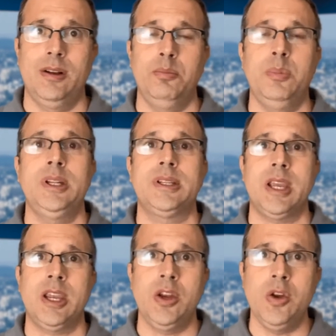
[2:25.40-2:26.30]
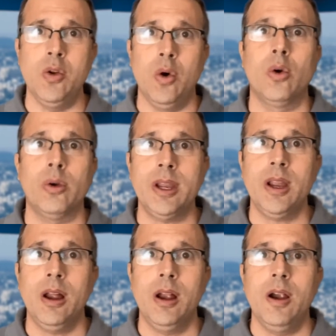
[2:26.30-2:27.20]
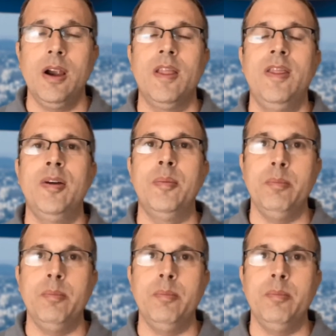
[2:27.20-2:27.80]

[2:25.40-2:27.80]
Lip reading: means ignoring the